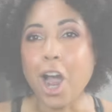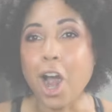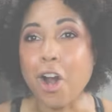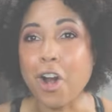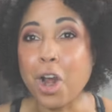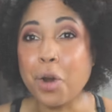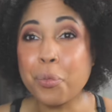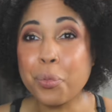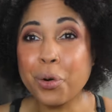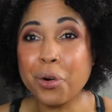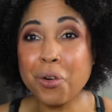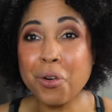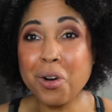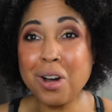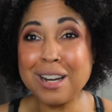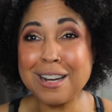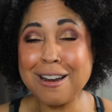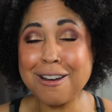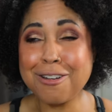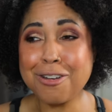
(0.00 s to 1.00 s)
All right, we're
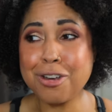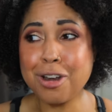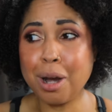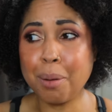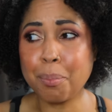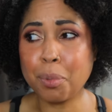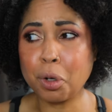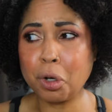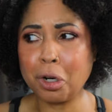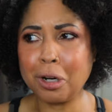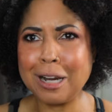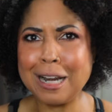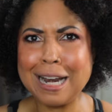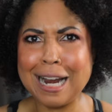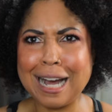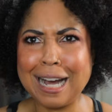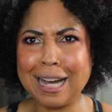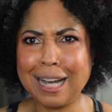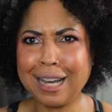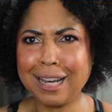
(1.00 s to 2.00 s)
on number
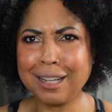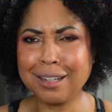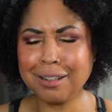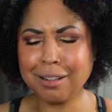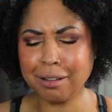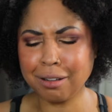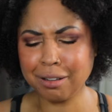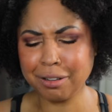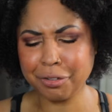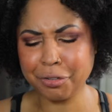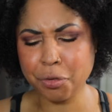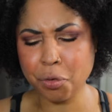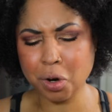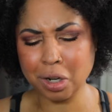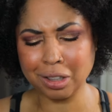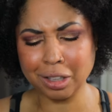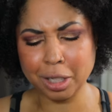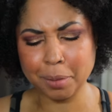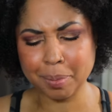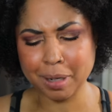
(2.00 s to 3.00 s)
9 for
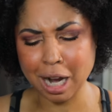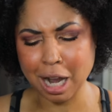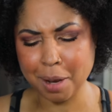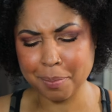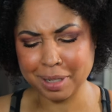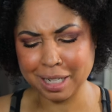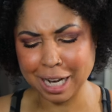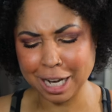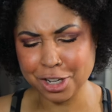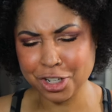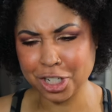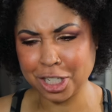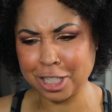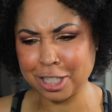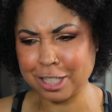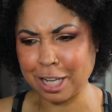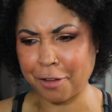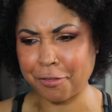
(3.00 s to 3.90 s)
lip combinations.